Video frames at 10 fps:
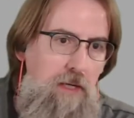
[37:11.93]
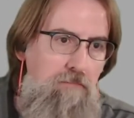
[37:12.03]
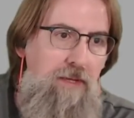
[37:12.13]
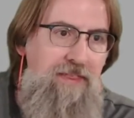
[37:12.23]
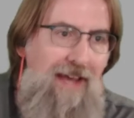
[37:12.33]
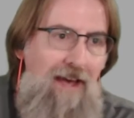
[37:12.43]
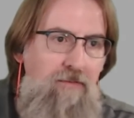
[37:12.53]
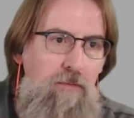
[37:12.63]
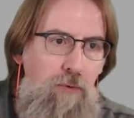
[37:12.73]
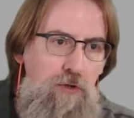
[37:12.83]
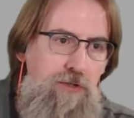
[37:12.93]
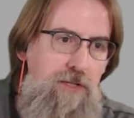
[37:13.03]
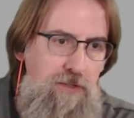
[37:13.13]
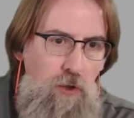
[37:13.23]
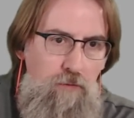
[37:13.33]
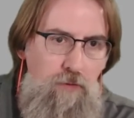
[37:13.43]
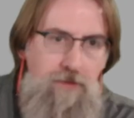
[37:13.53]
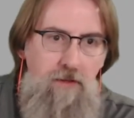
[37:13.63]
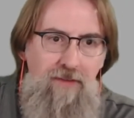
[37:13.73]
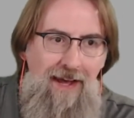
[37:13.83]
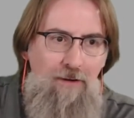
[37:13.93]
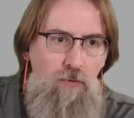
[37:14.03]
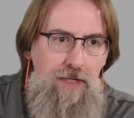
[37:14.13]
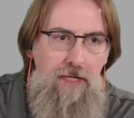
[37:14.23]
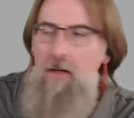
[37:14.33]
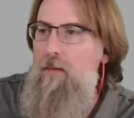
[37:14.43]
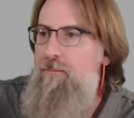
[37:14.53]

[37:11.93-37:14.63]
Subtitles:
but they haven't pushed this over to the faculty.